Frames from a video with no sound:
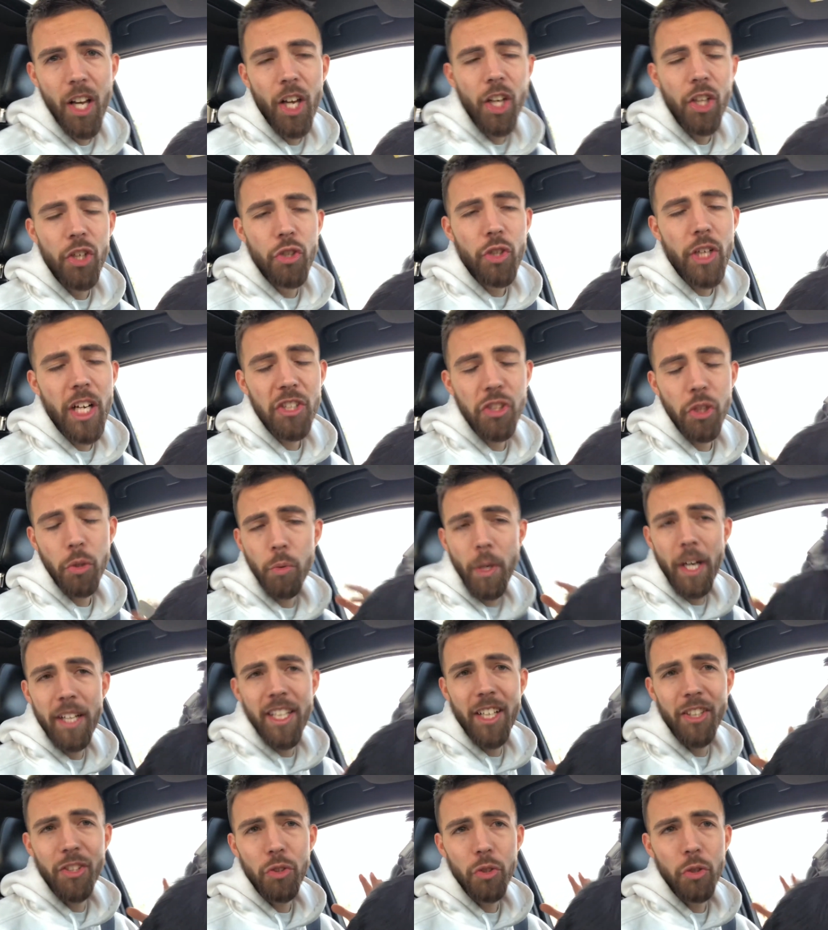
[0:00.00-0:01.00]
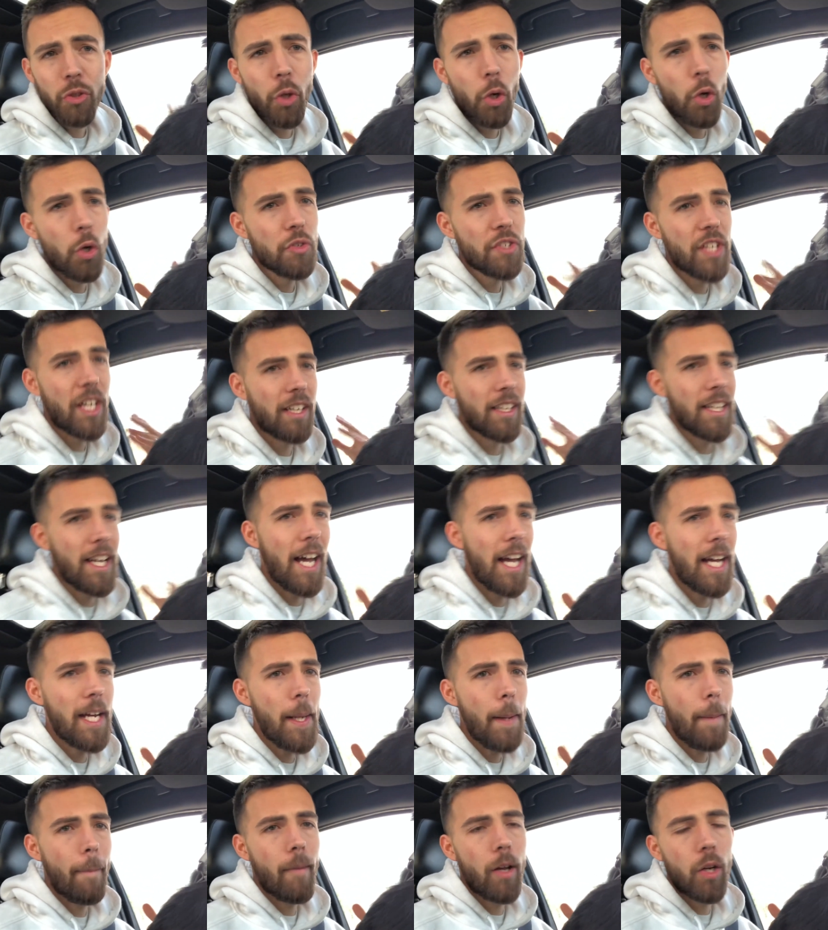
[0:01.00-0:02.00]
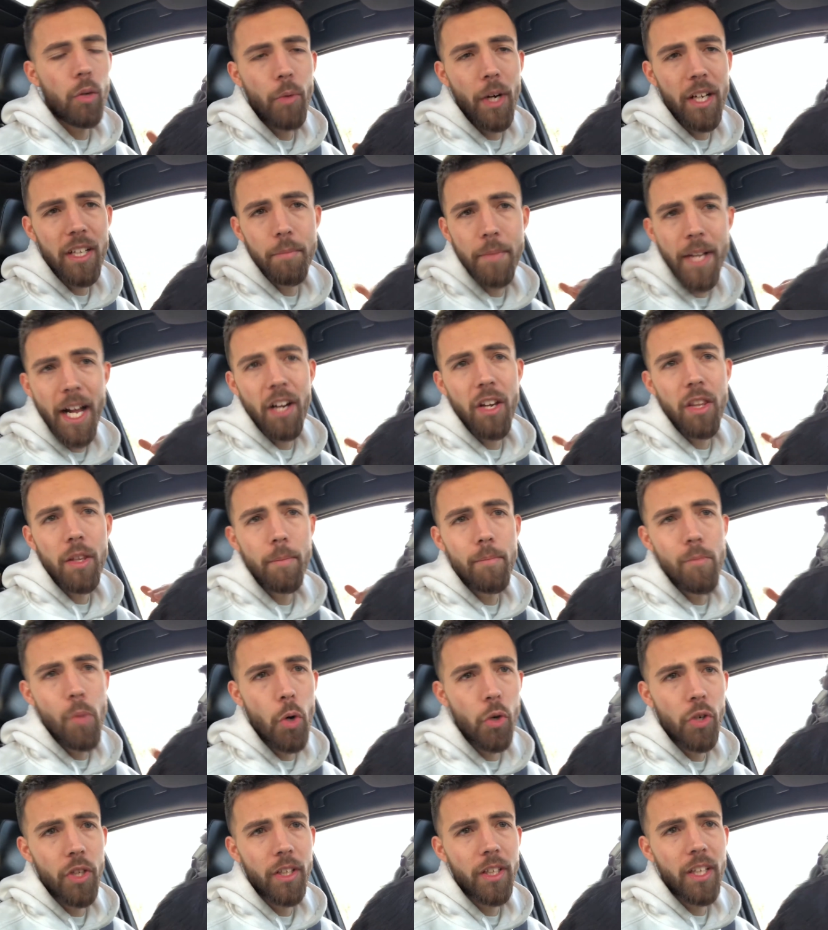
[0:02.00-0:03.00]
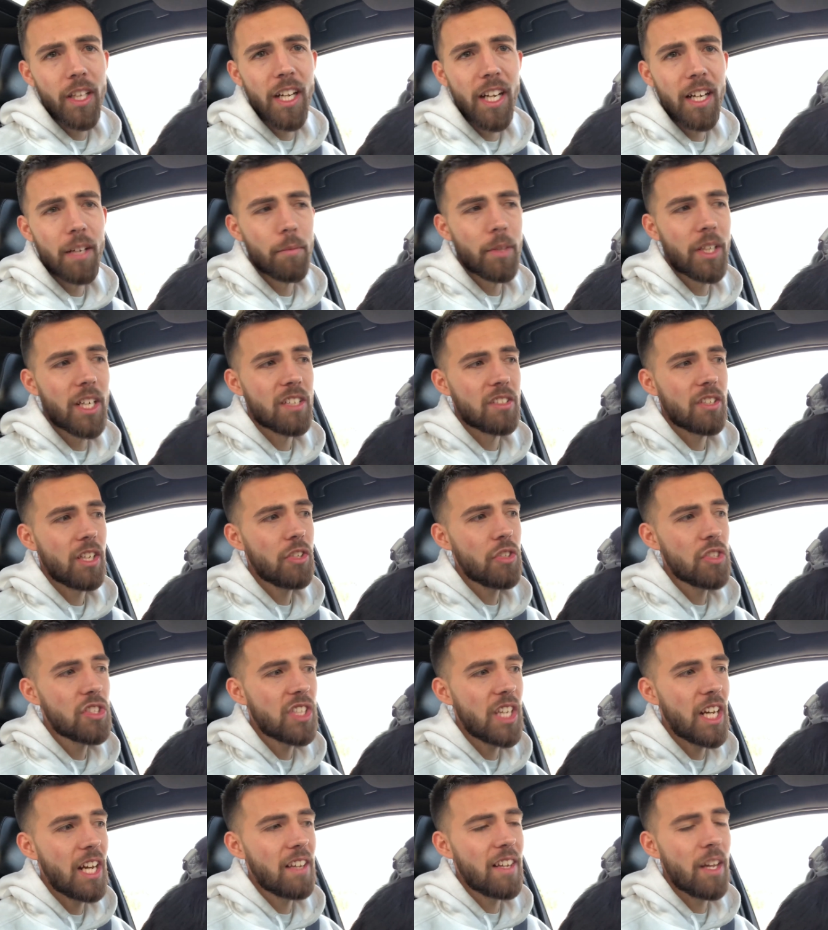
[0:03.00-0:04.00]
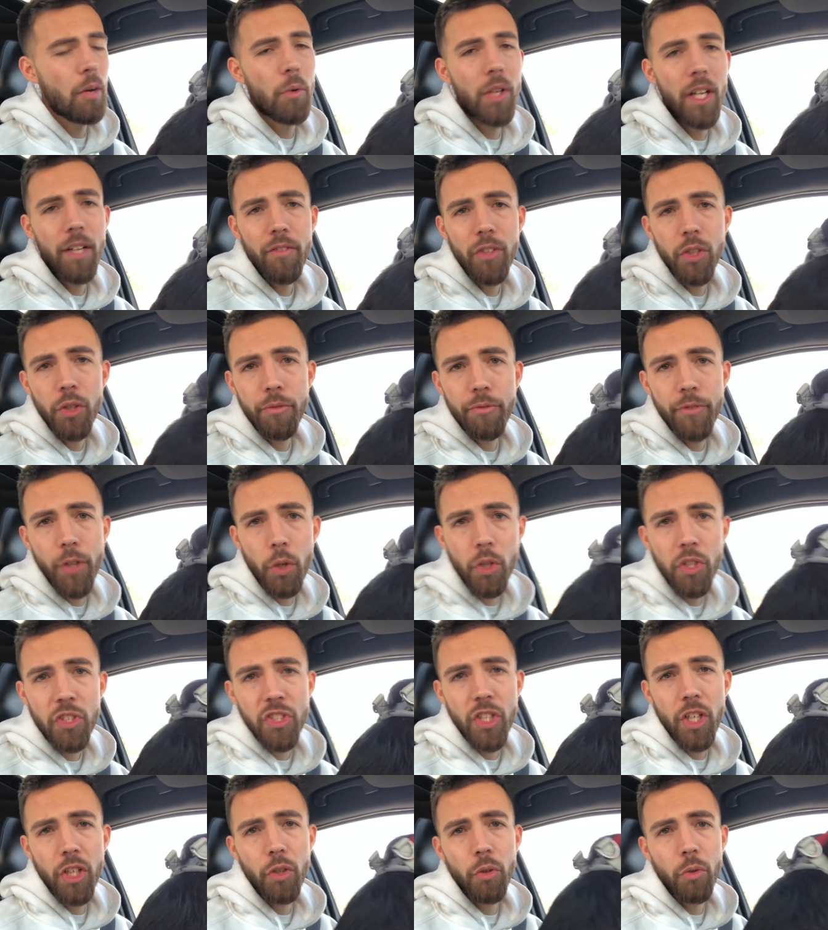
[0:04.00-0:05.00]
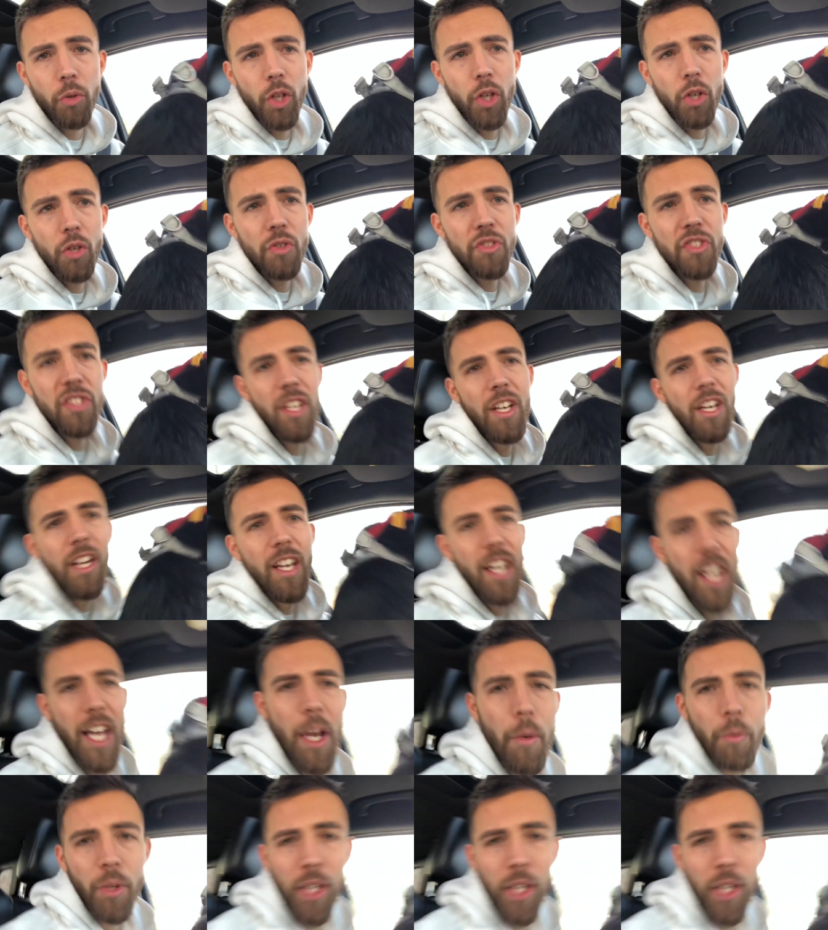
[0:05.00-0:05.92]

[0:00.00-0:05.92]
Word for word: You guys should write down your goals at night write them down in the morning. And because understand that whatever you focus on grows and